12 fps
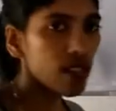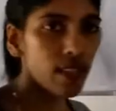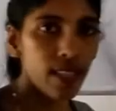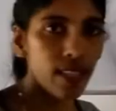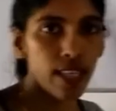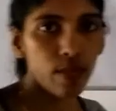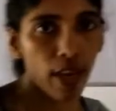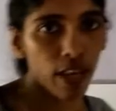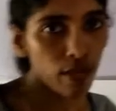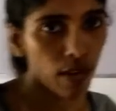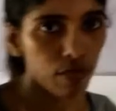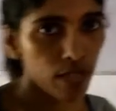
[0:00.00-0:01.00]
This is my
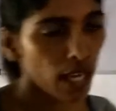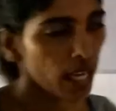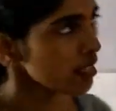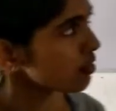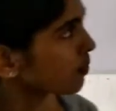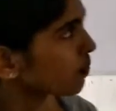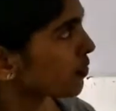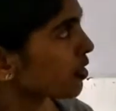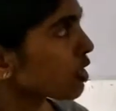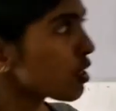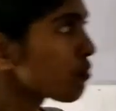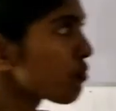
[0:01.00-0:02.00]
rough diagram.
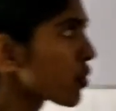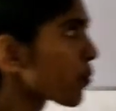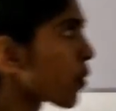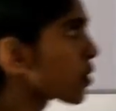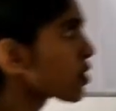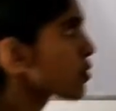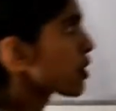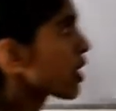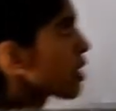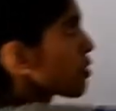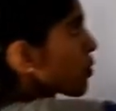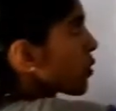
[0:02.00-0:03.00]
If you want, you
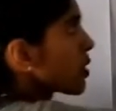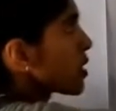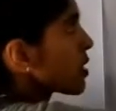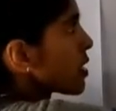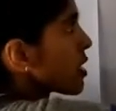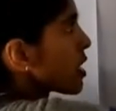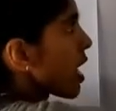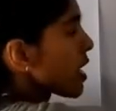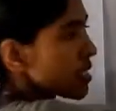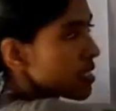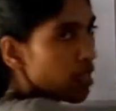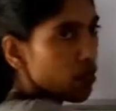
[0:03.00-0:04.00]
can draw the
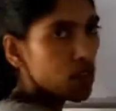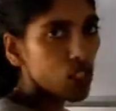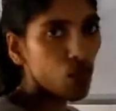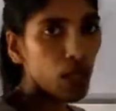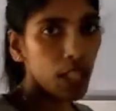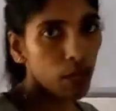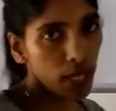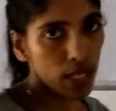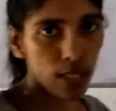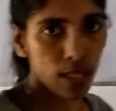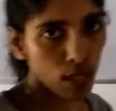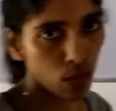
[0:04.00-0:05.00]
arc segments with the
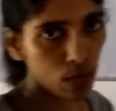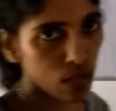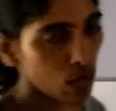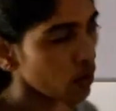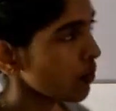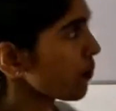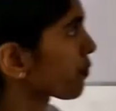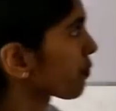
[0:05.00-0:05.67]
pencil also.